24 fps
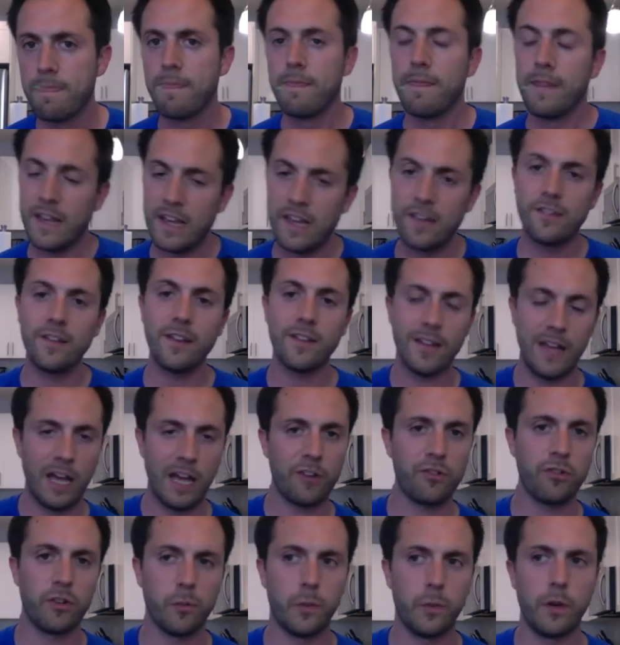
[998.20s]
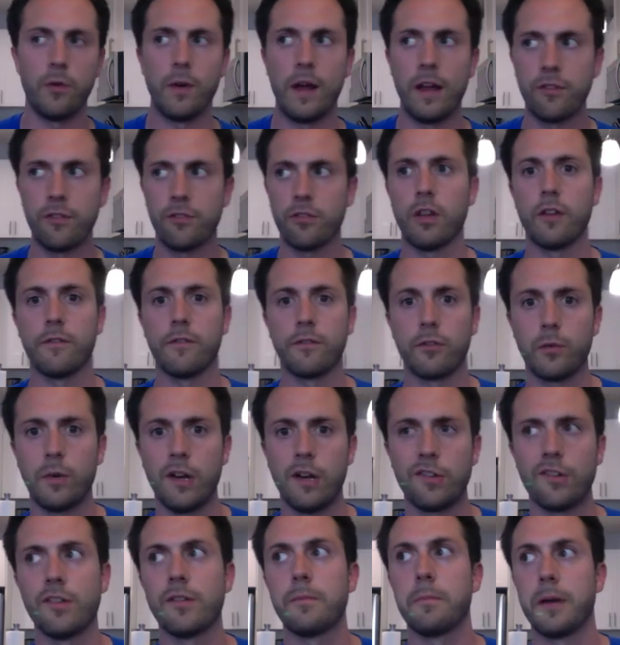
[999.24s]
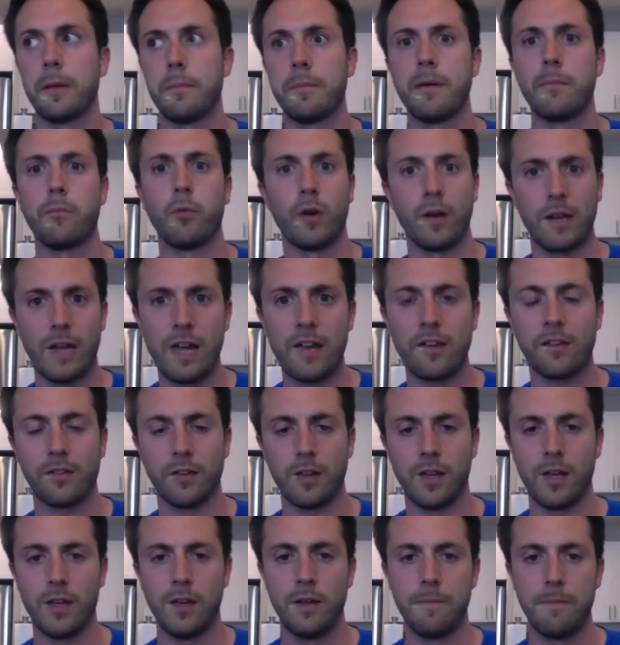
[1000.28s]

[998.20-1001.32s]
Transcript: he sees Ashley as one who answers all of his questions, but a bit more nicely.